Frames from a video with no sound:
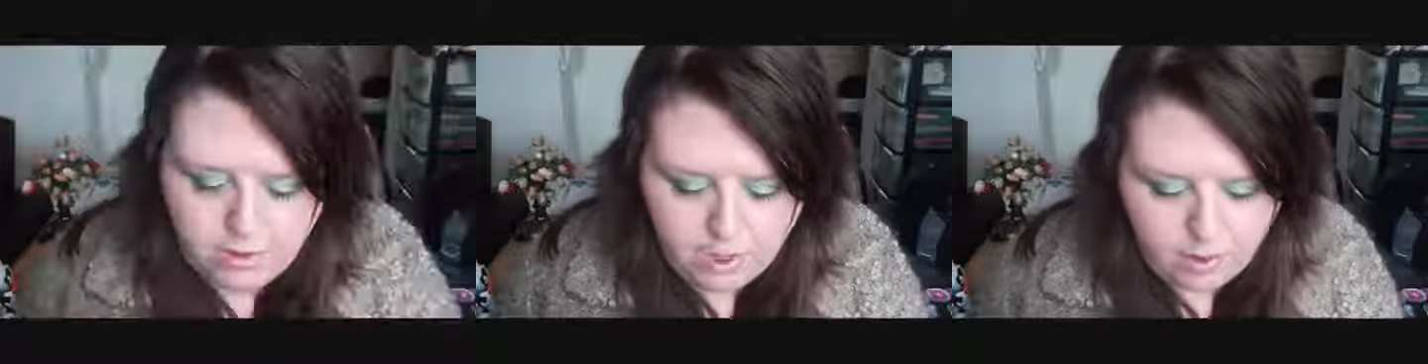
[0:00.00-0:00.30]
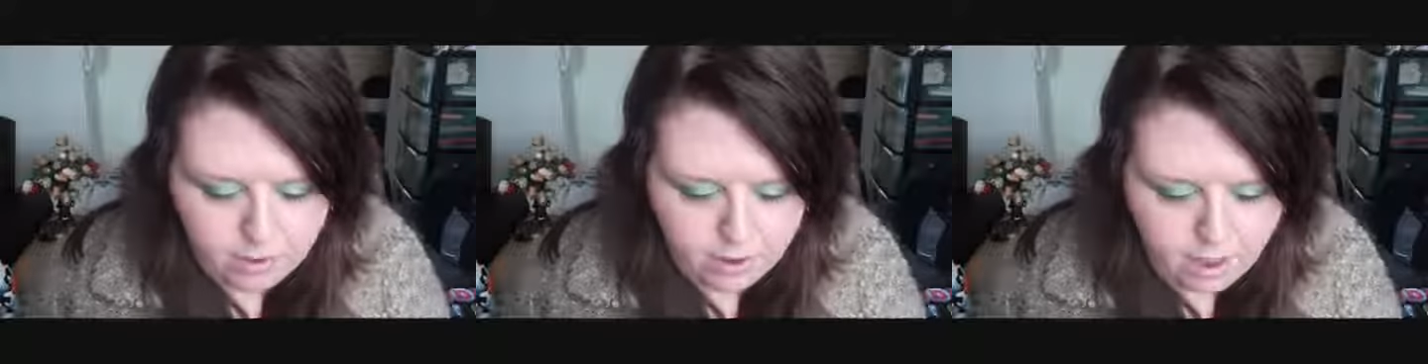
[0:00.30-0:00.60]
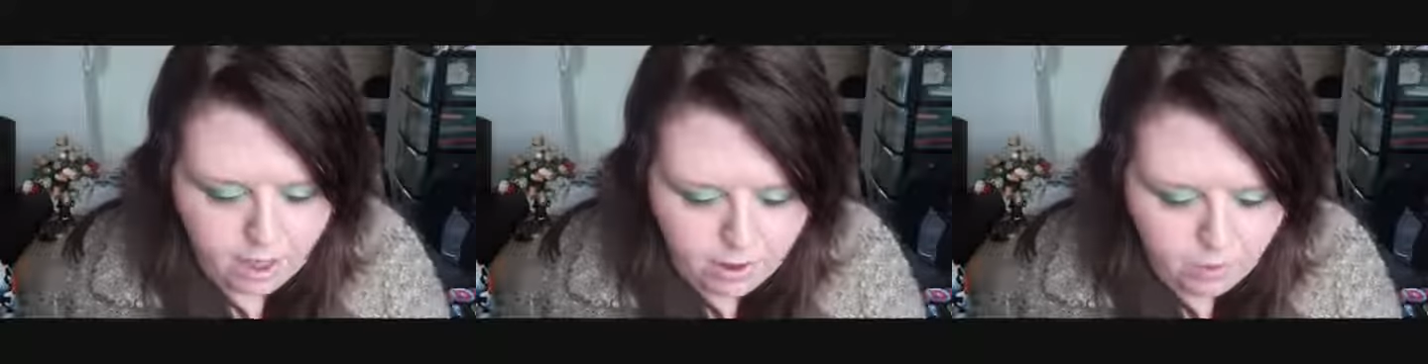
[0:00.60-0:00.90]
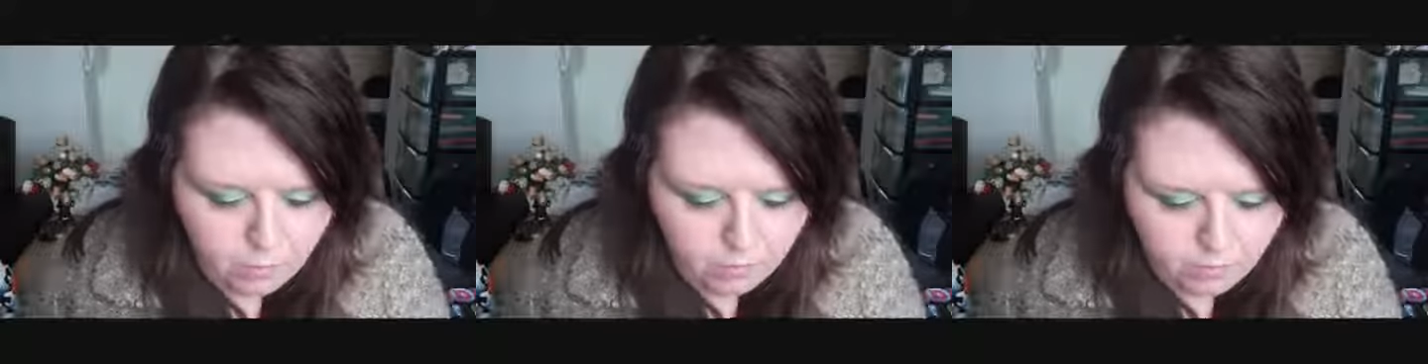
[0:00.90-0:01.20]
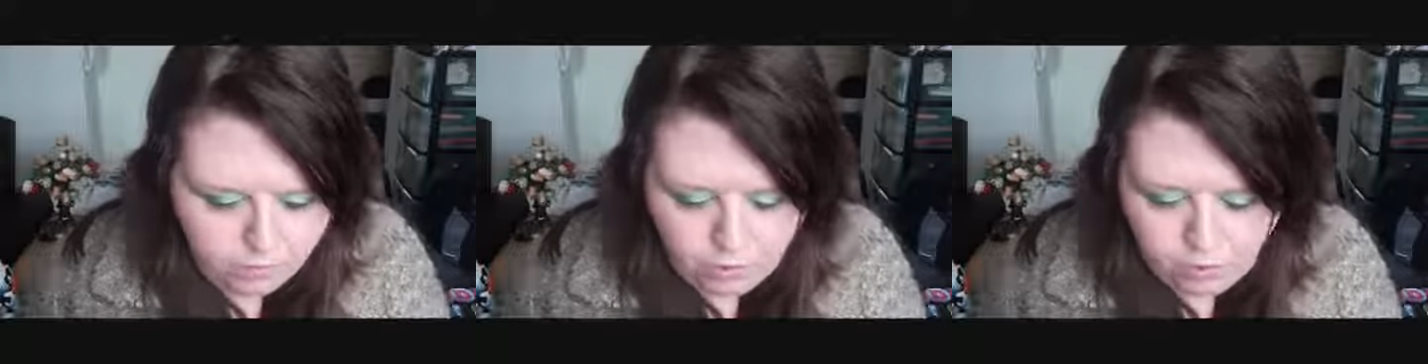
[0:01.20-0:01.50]
Now we're going to go in
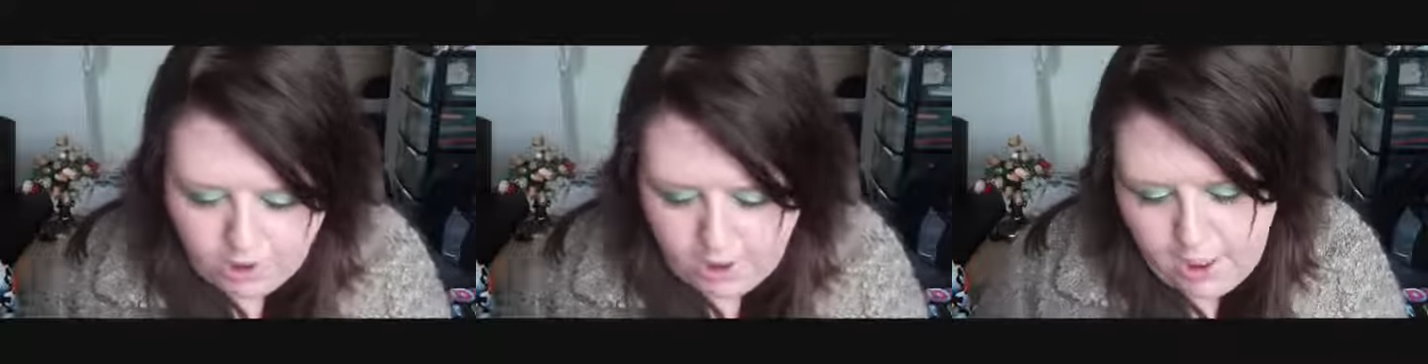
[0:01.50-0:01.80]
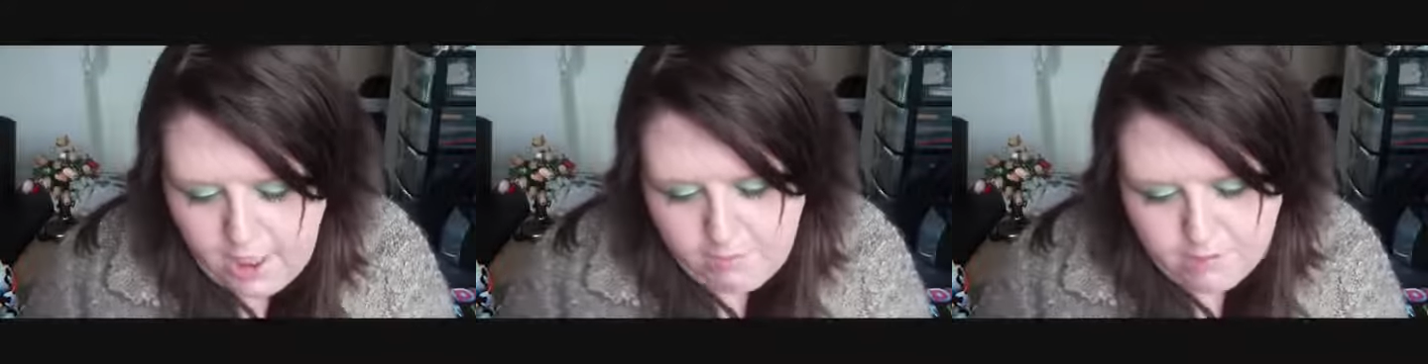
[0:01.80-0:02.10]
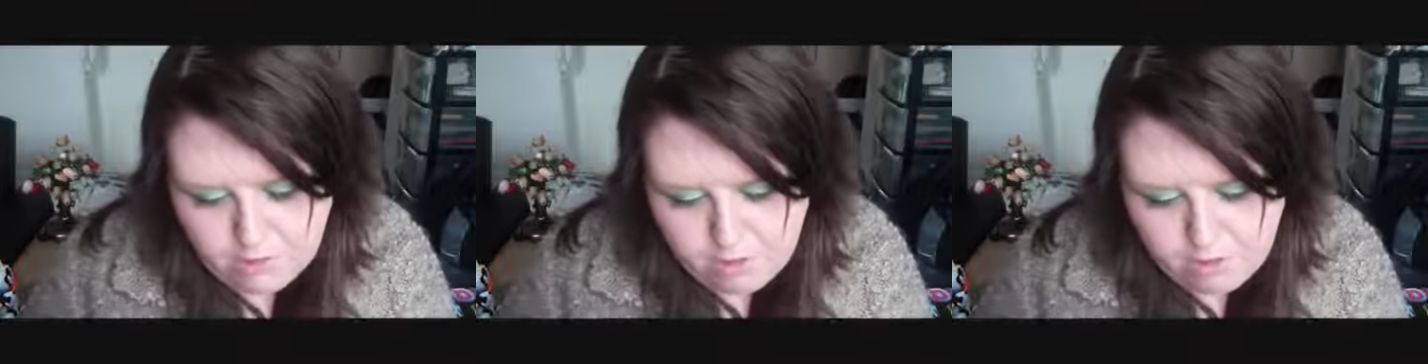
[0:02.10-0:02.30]
for the lips.